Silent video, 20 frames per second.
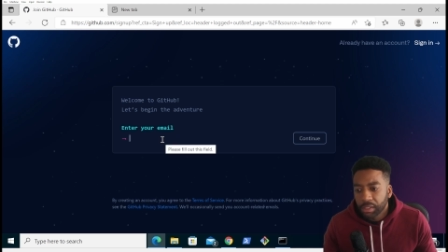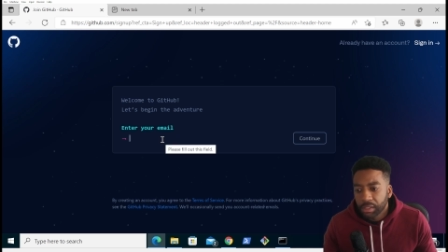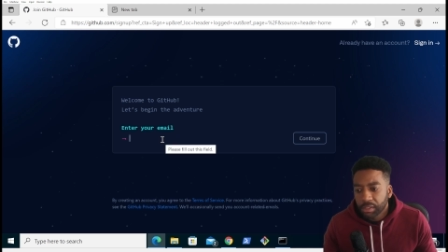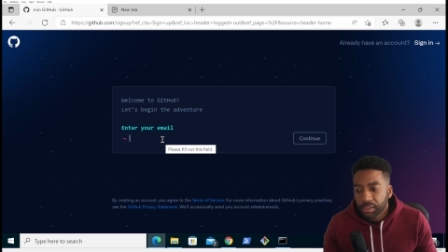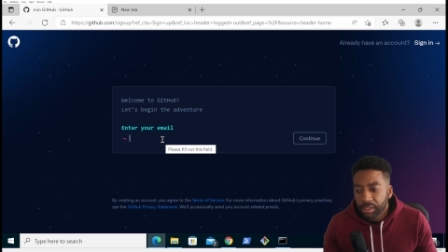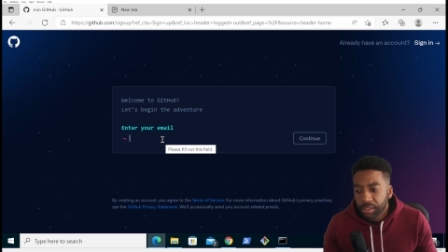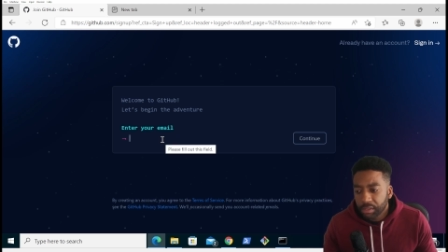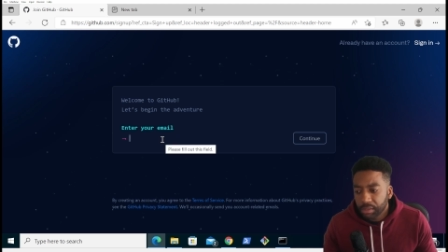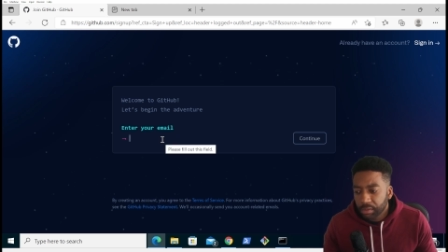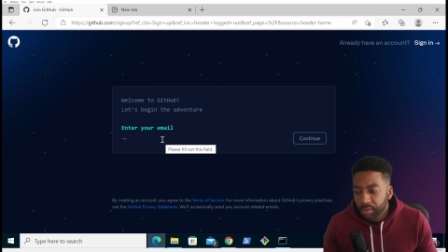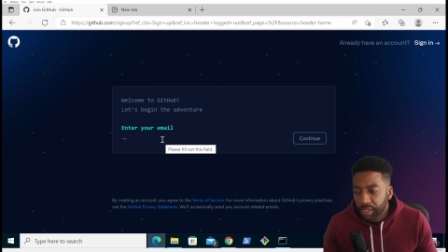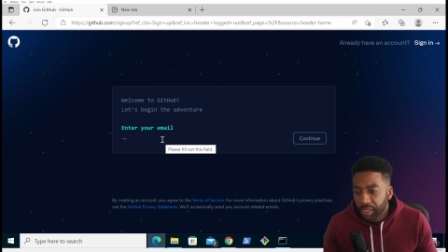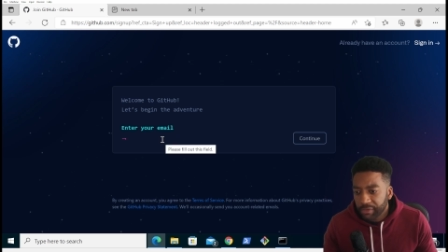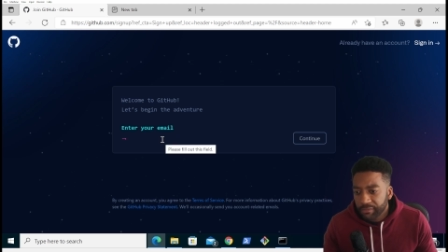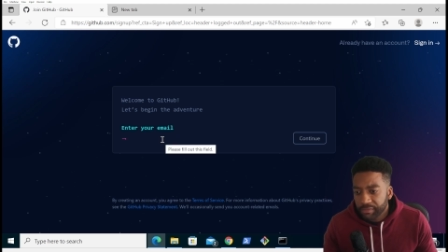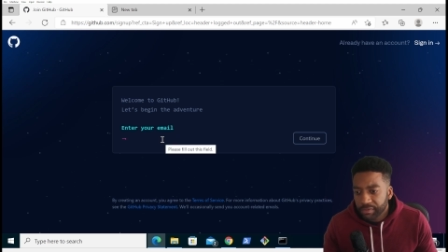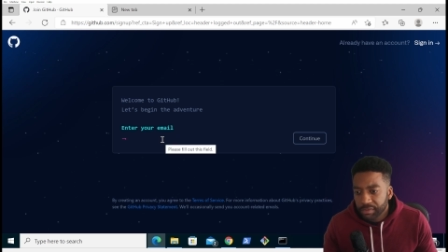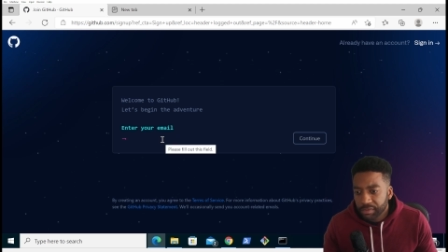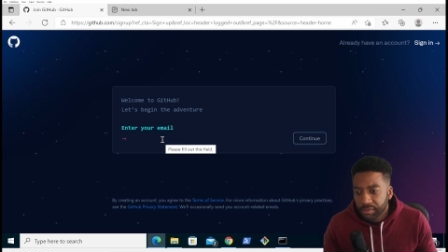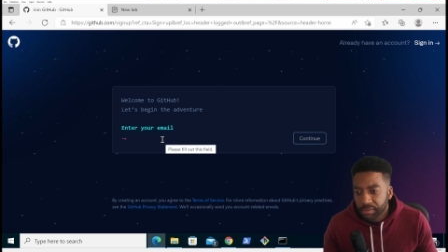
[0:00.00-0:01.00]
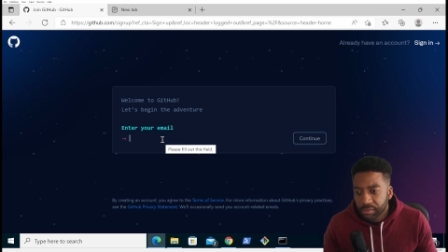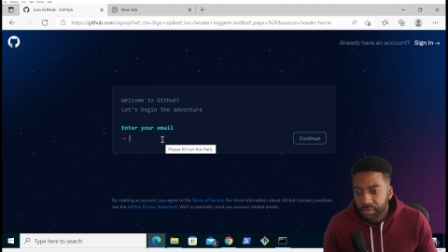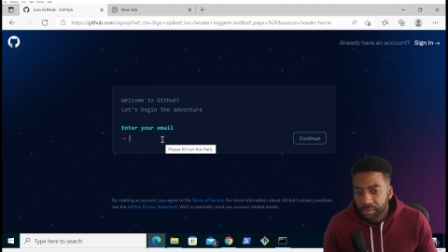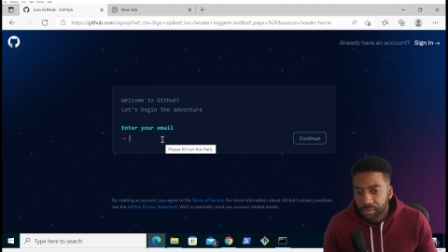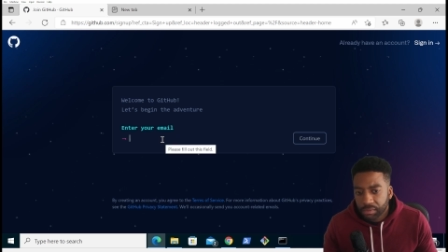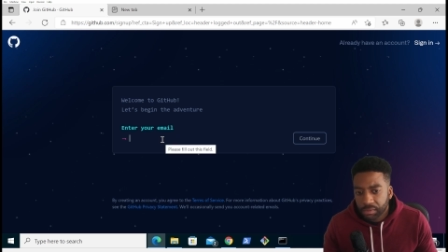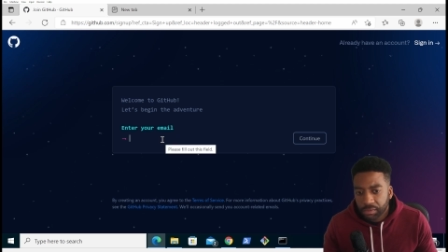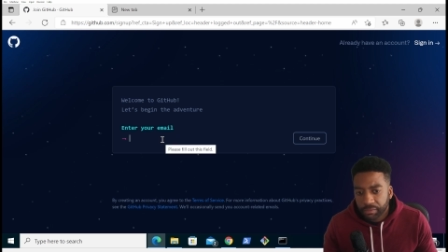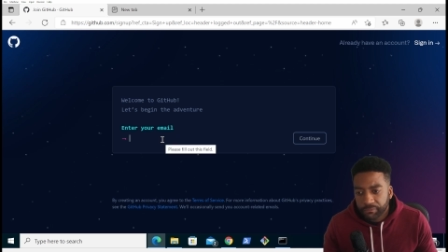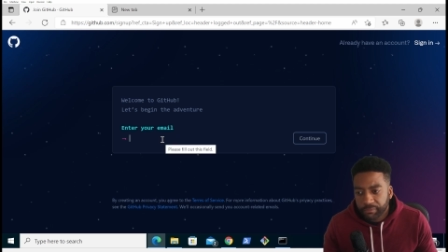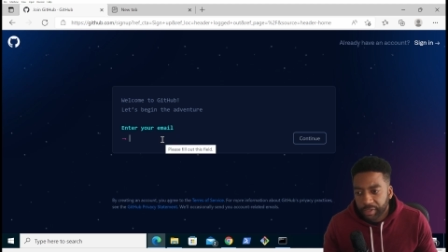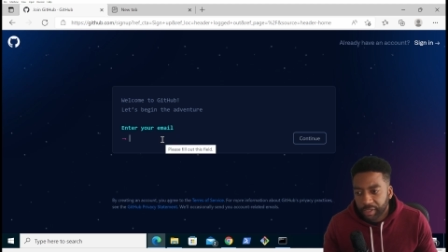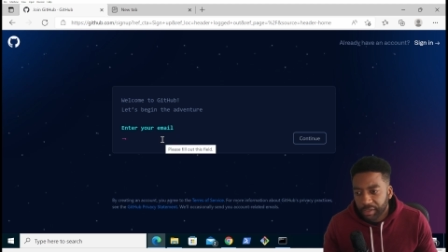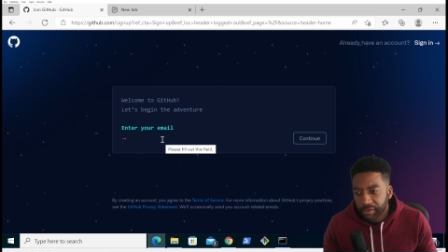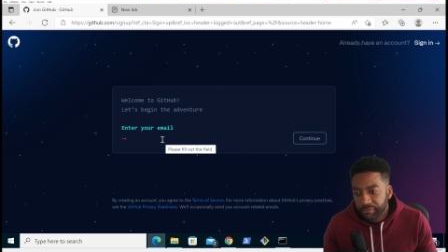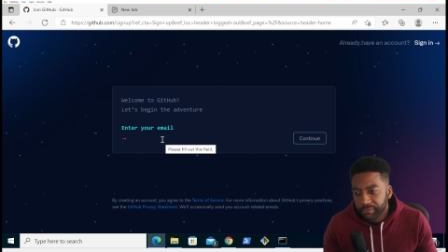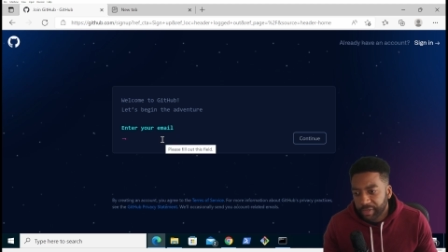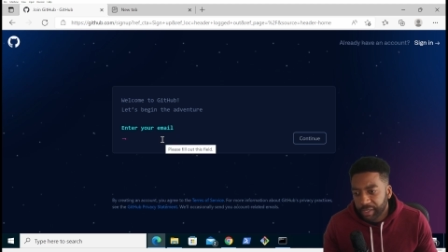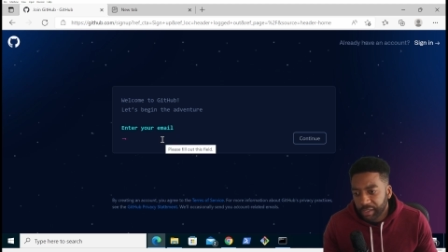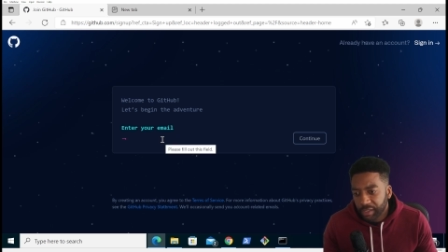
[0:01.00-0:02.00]
Then you'll have to
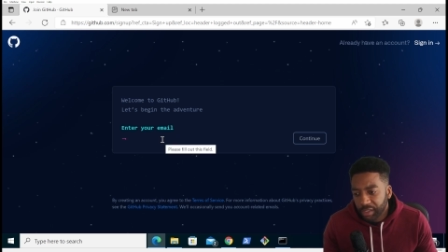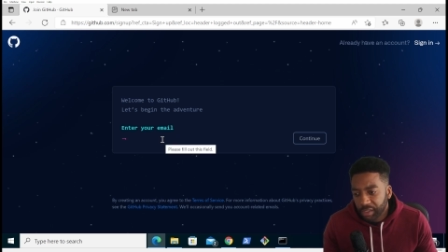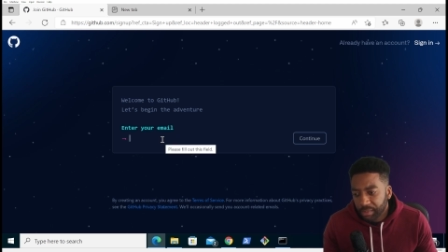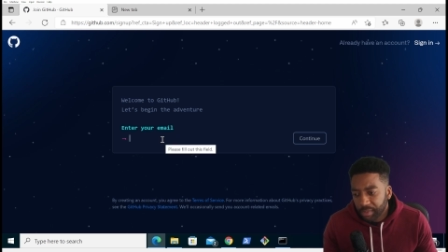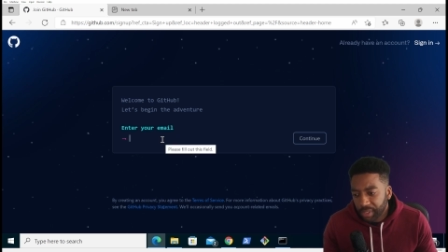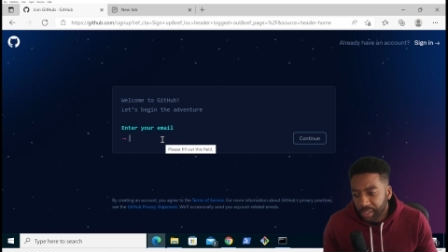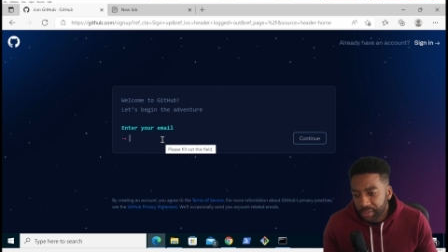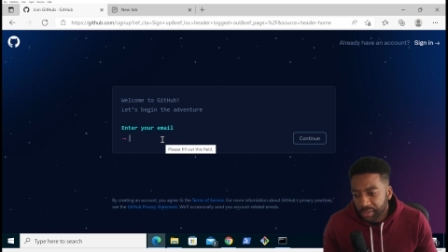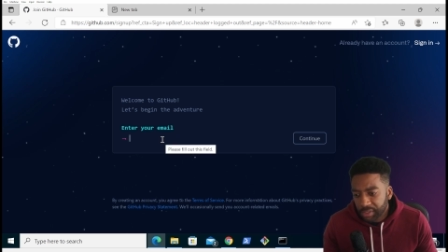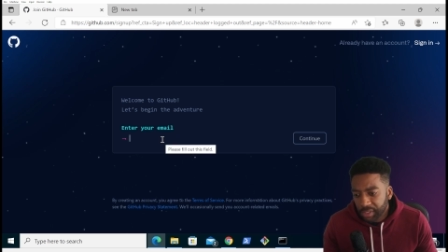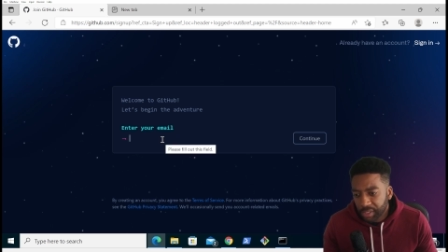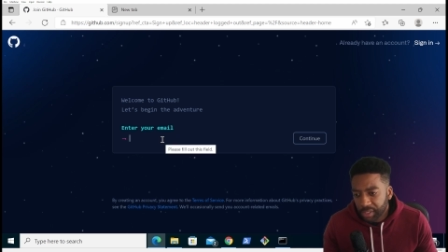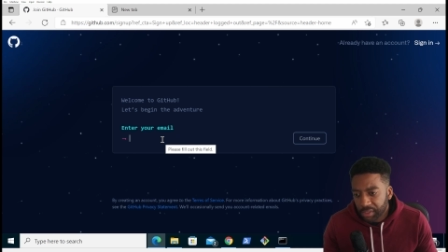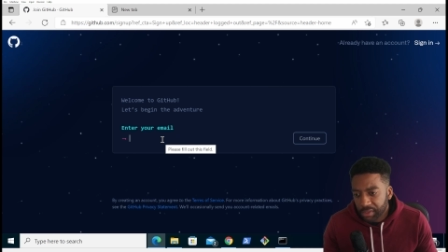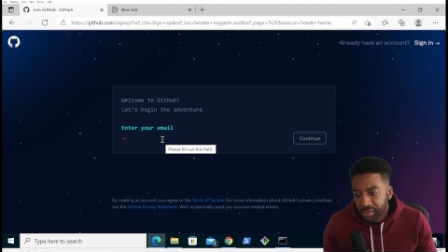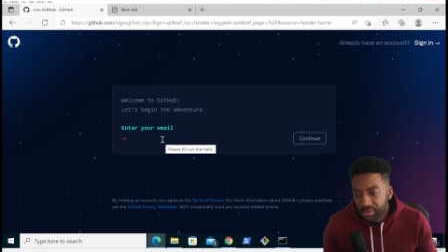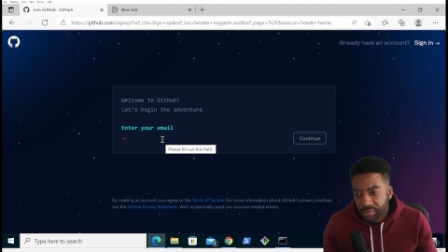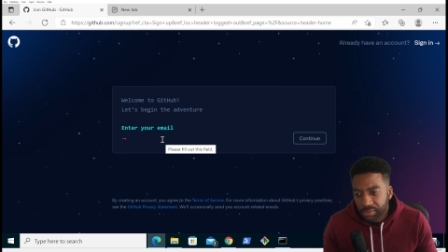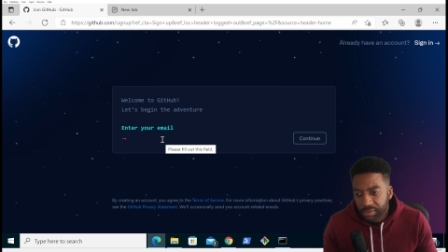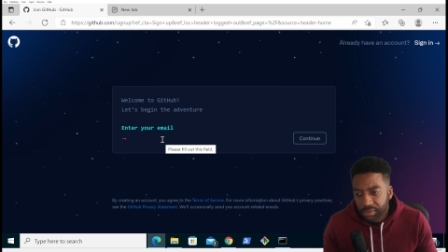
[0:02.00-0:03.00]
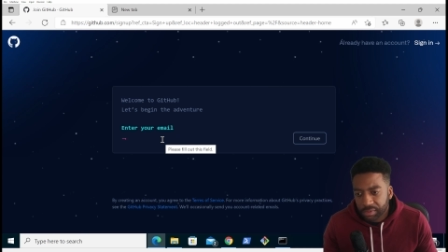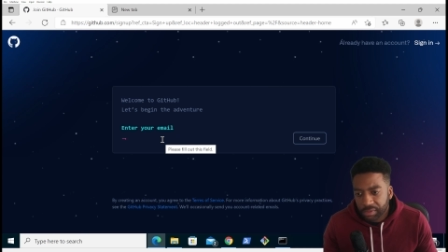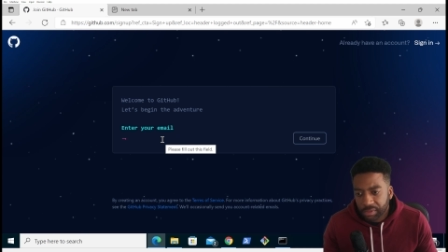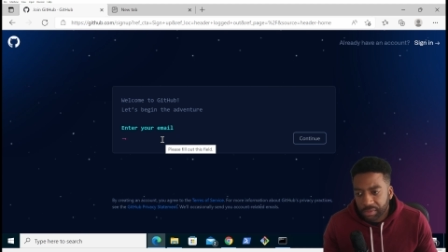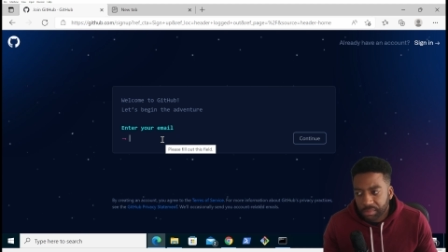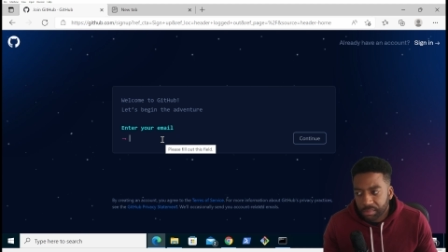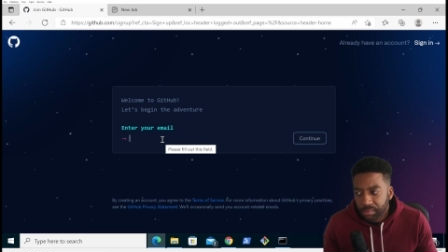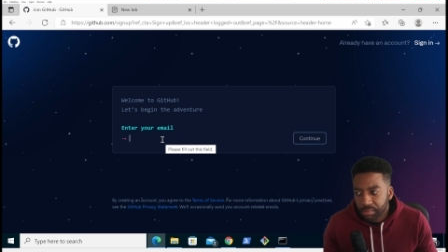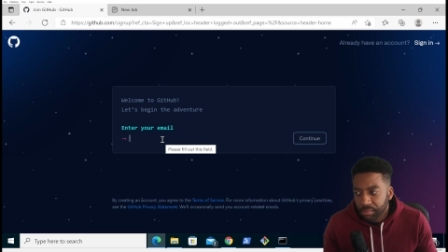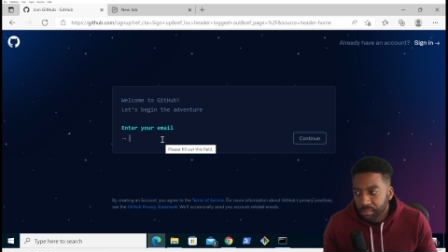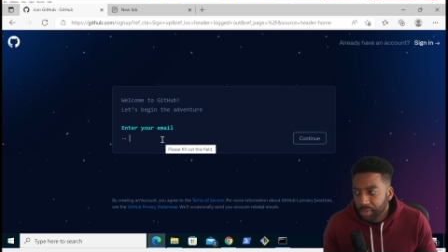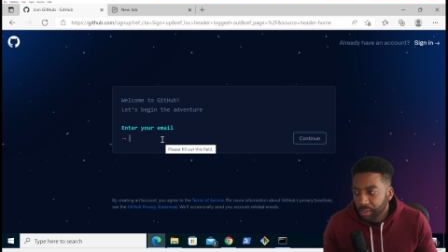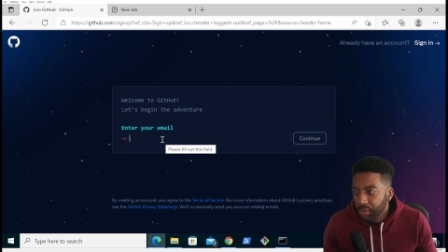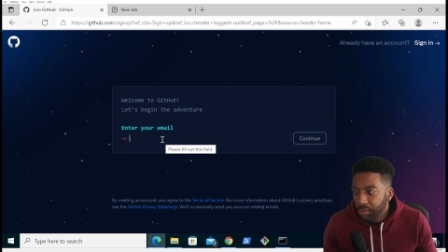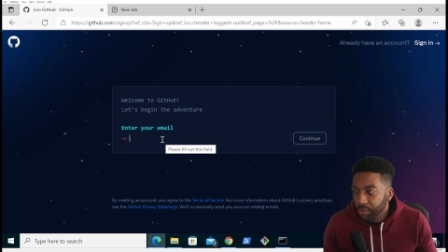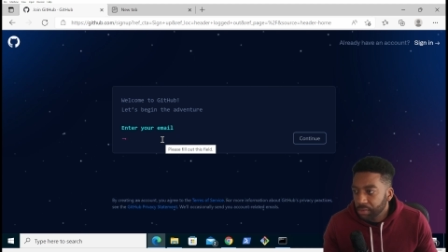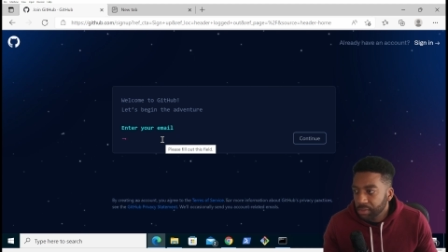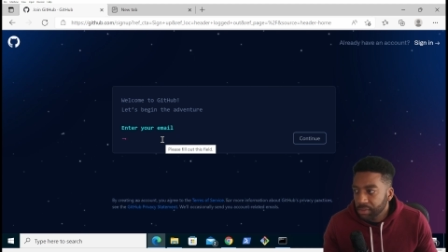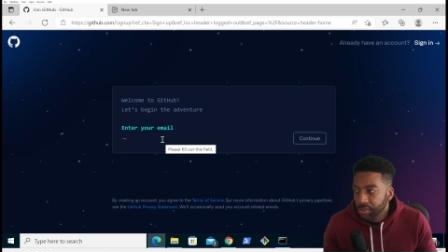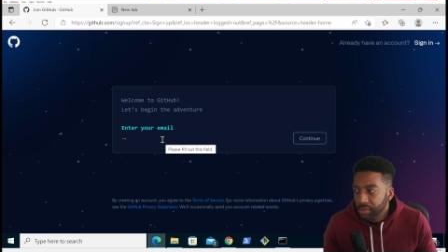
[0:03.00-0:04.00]
verify your email address with some
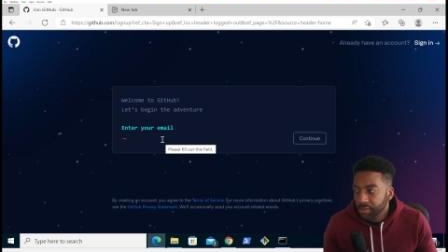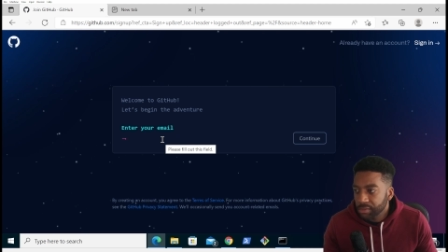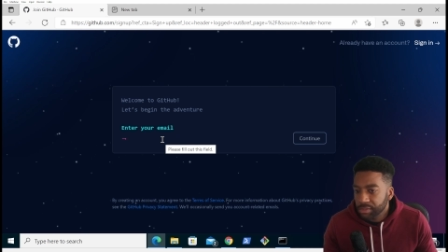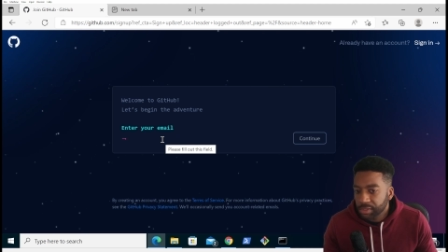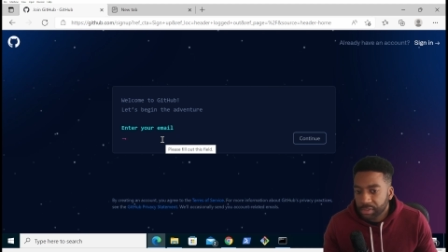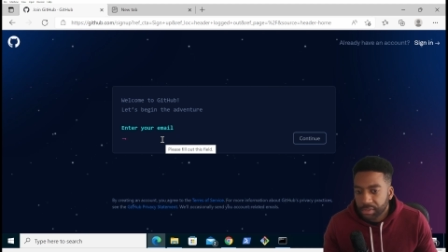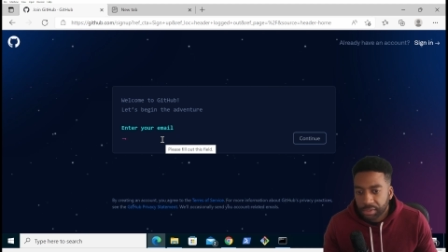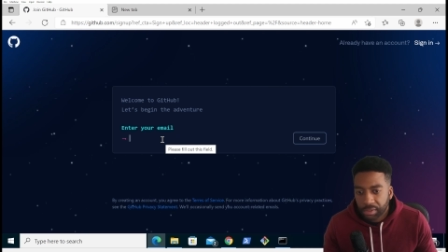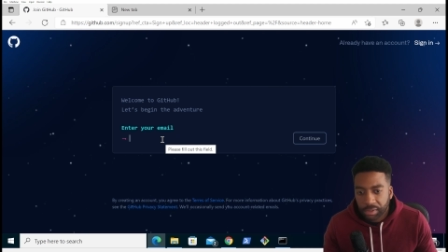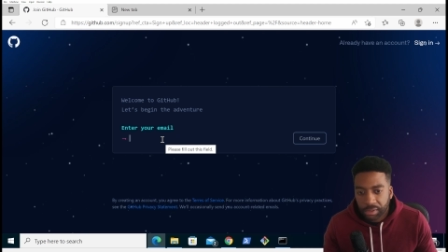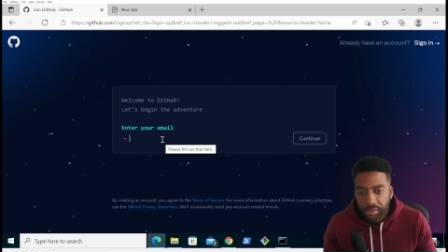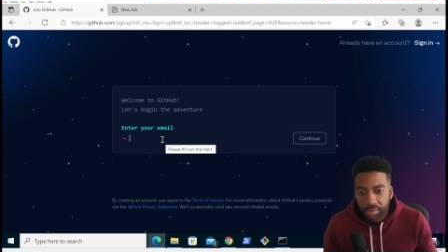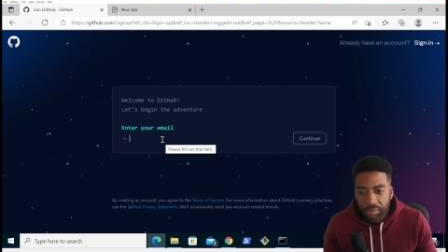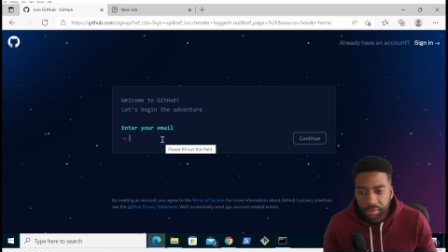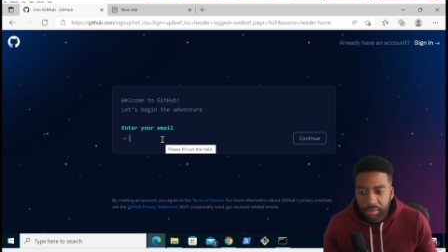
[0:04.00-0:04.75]
code that they'll send to you.